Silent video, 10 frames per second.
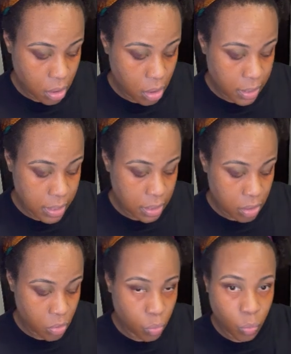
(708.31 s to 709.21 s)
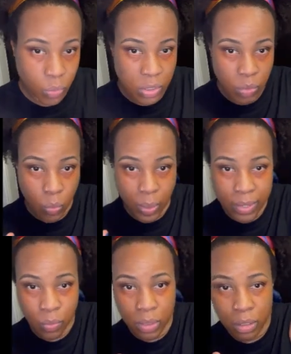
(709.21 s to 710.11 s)
I guess this white
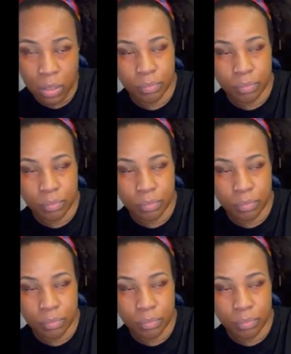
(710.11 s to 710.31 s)
one.